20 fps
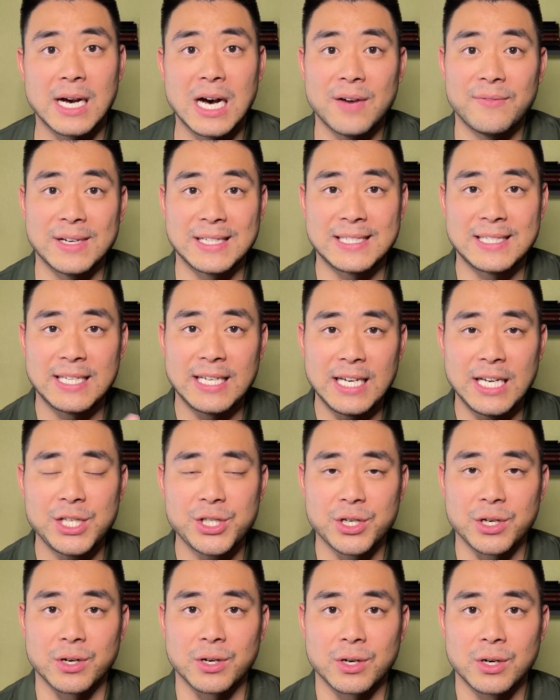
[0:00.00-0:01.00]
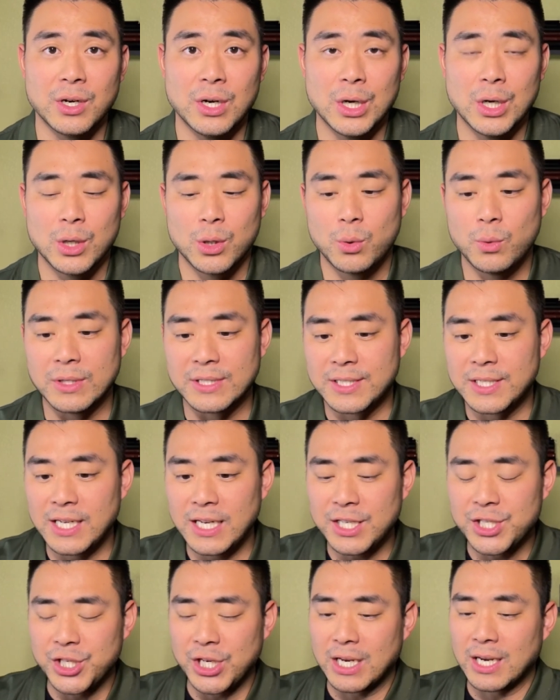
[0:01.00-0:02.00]
of a teacher who is
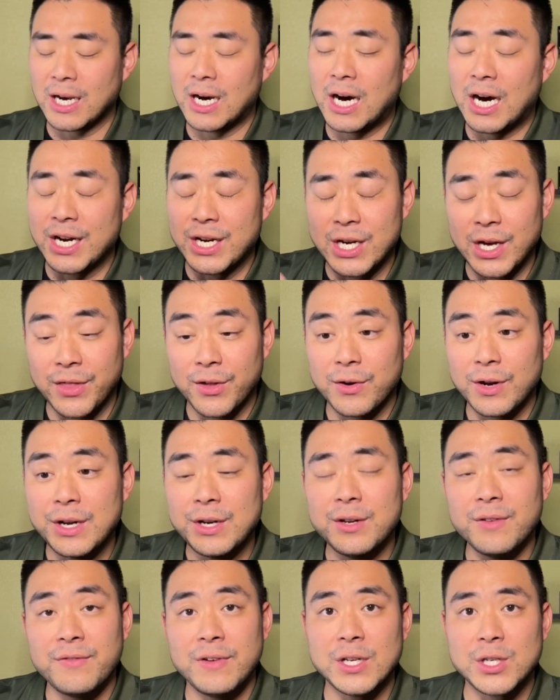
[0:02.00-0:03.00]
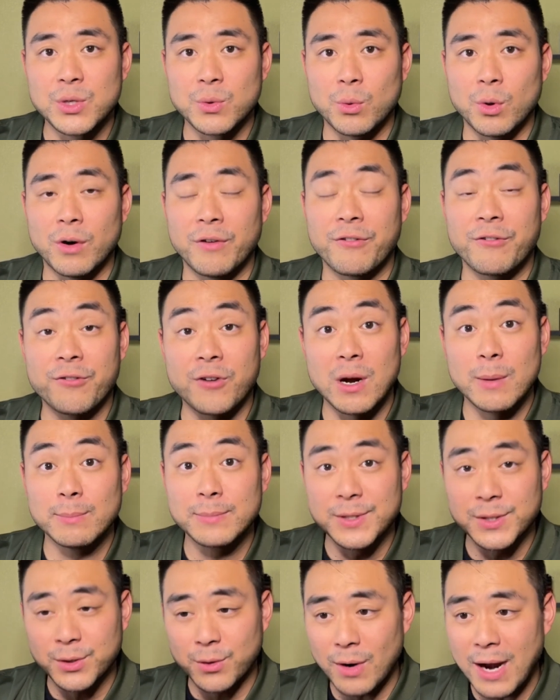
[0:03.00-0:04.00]
teaching another individual from
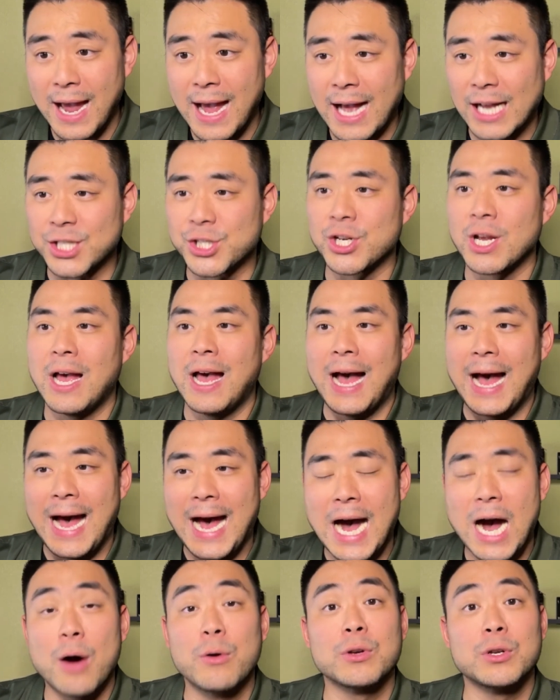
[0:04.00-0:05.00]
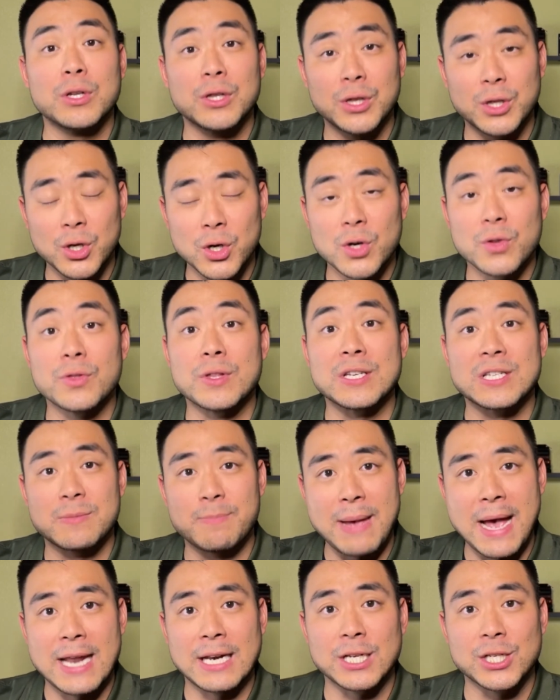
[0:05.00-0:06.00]
scratch how to learn the
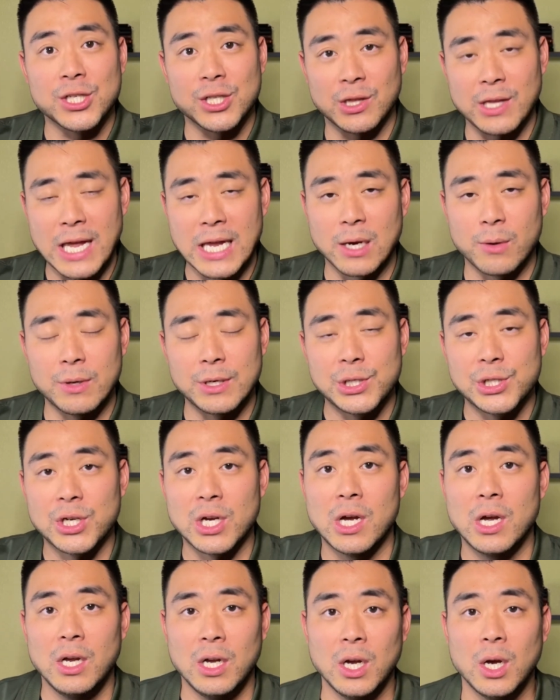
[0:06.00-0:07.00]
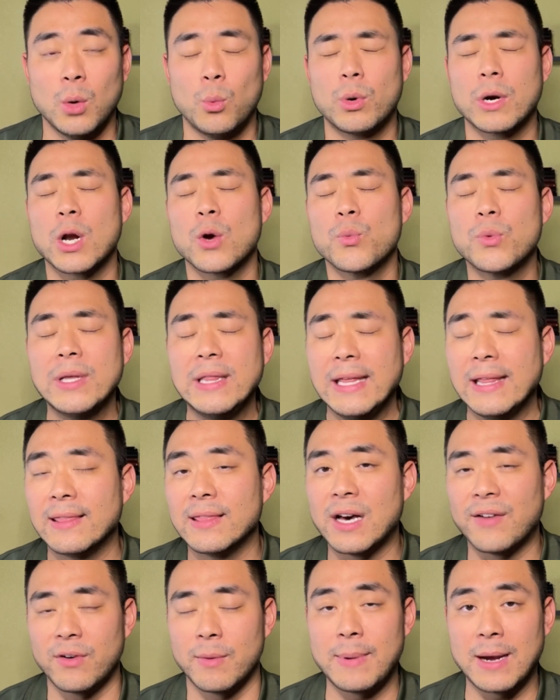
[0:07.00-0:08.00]
Spanish language. What I really
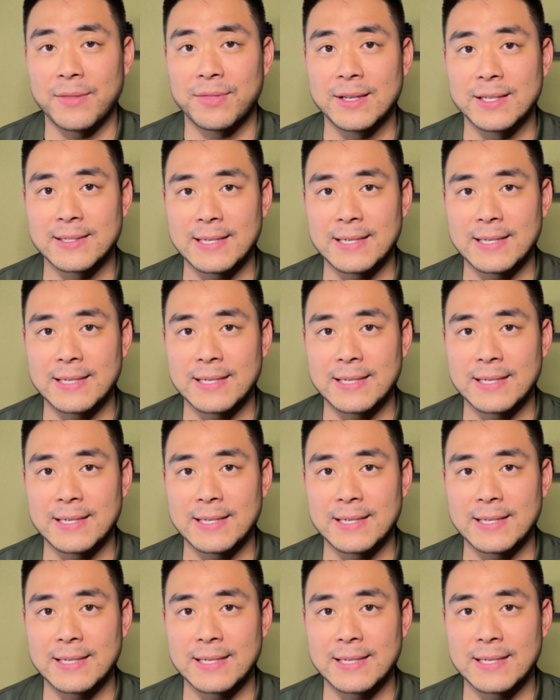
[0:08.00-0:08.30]
love about this